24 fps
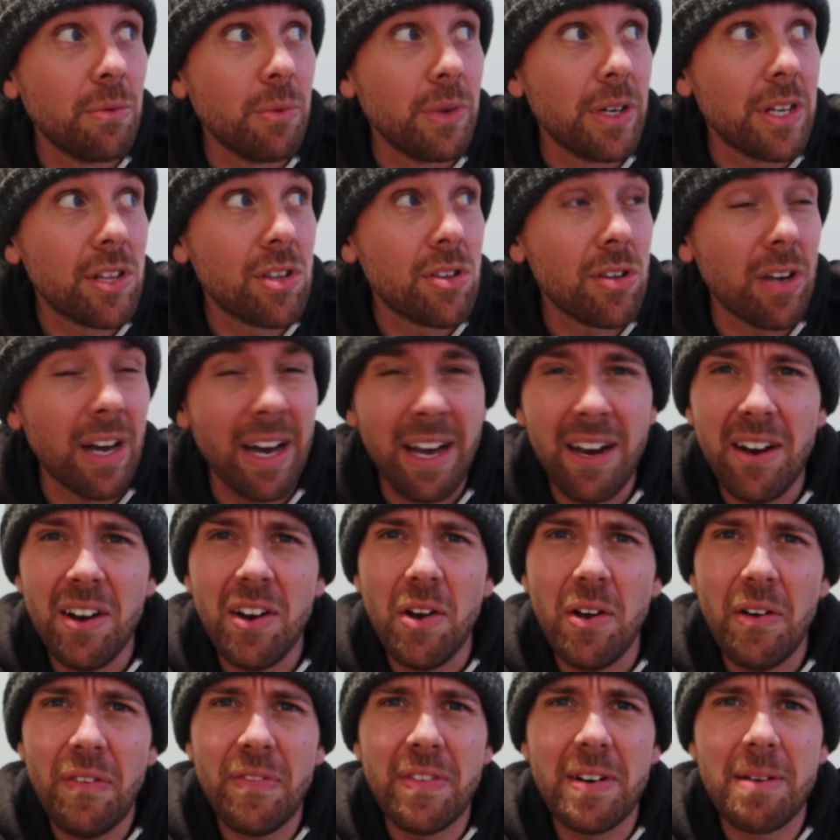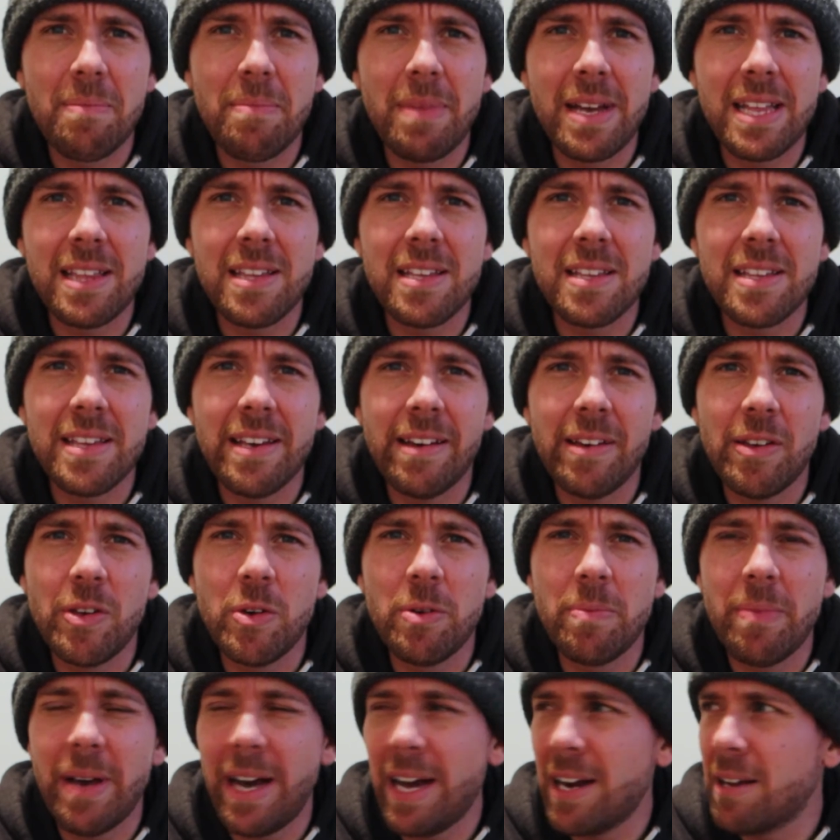which I don't know if I meant to tell you
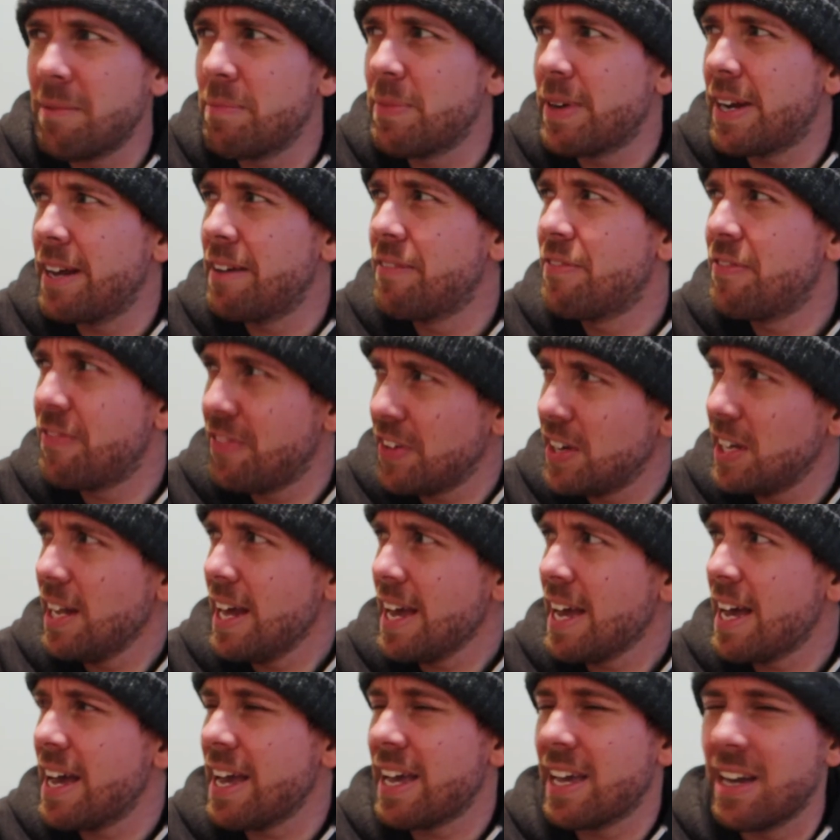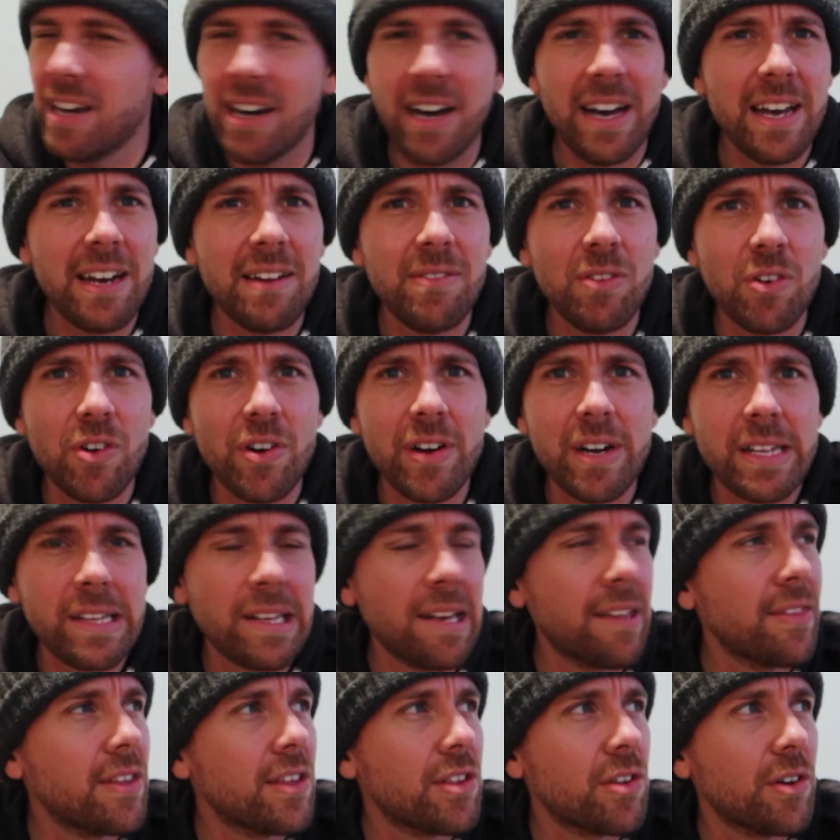about it, but I feel like I kind of already
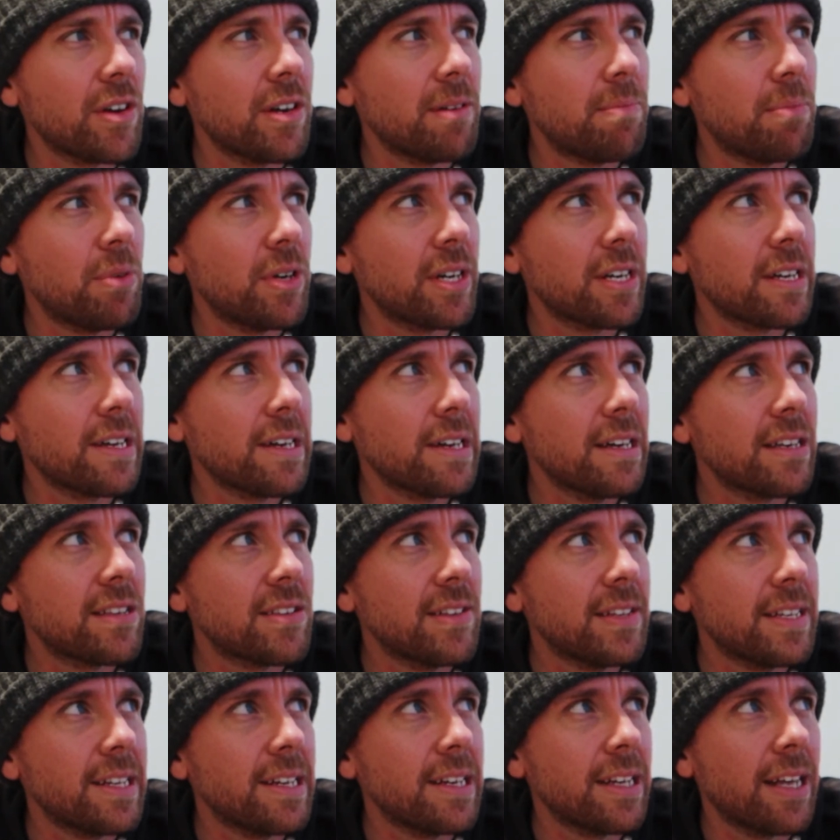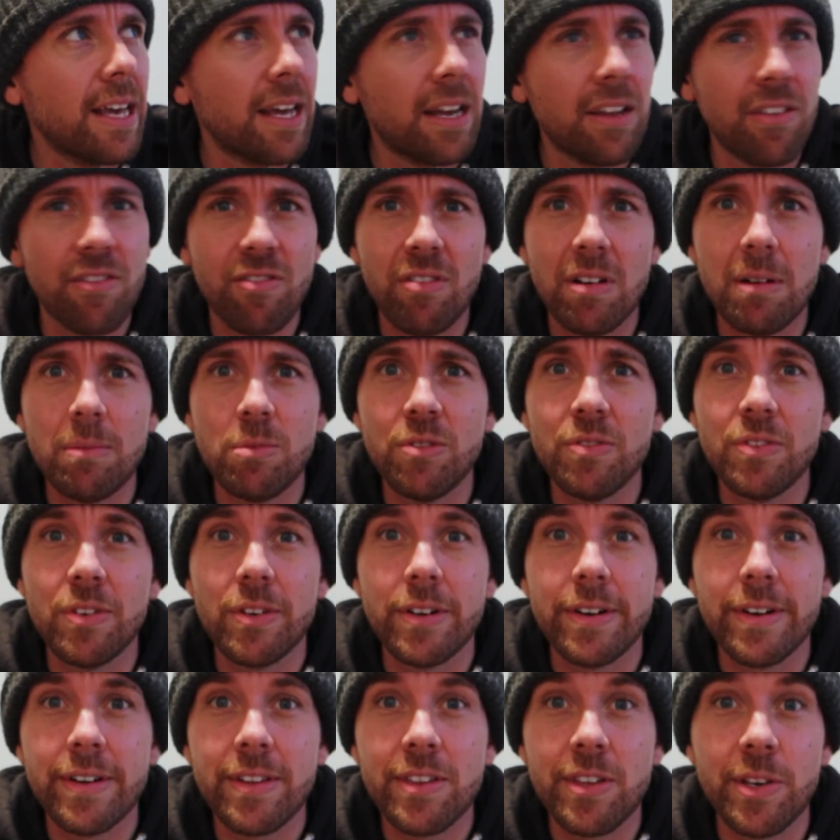said this on a podcast and didn't get in trouble
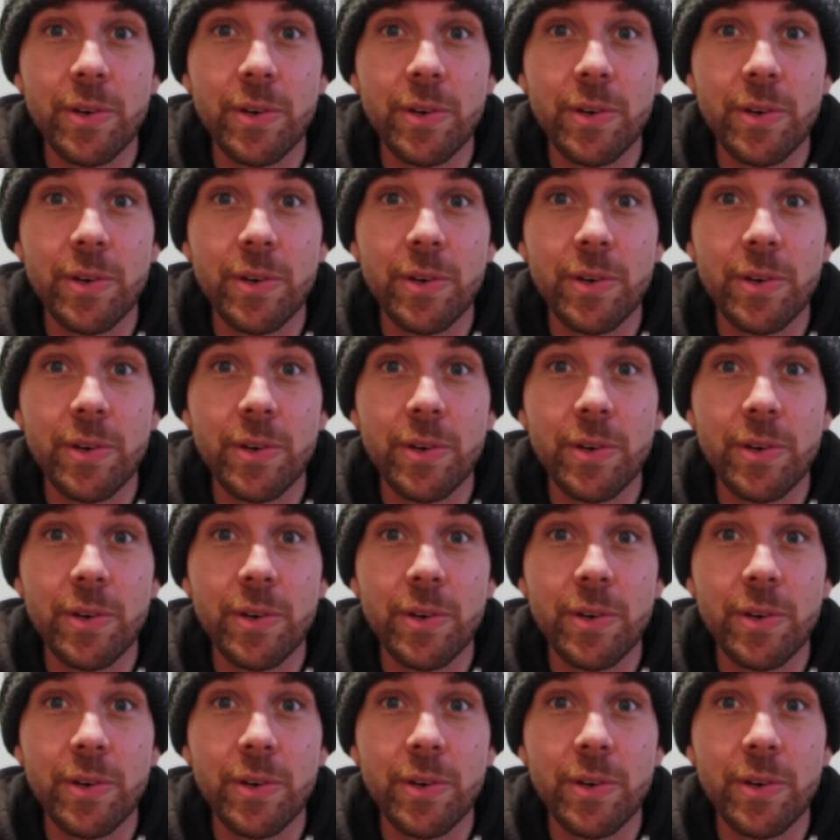for it.